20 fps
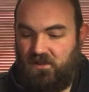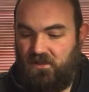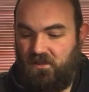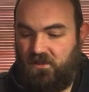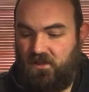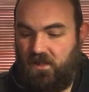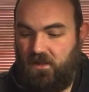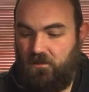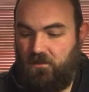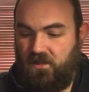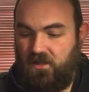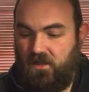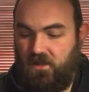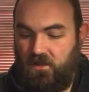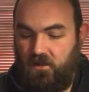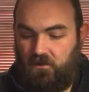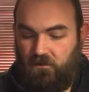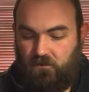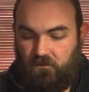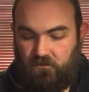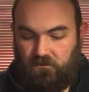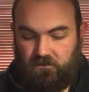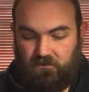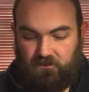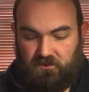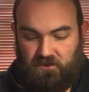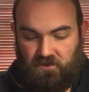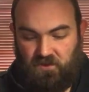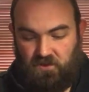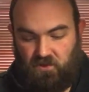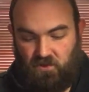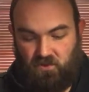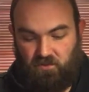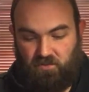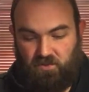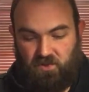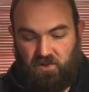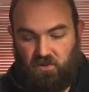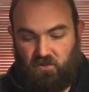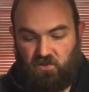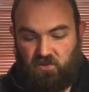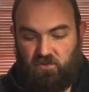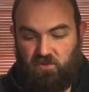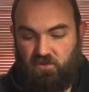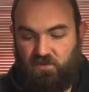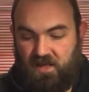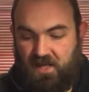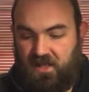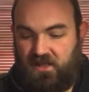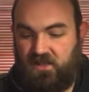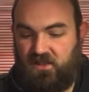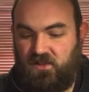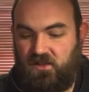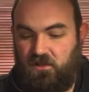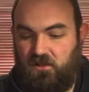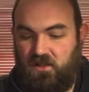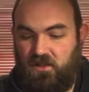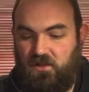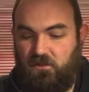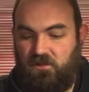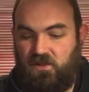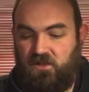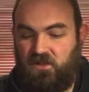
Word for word: There we go. That's your penultimate pack. It's only going to be a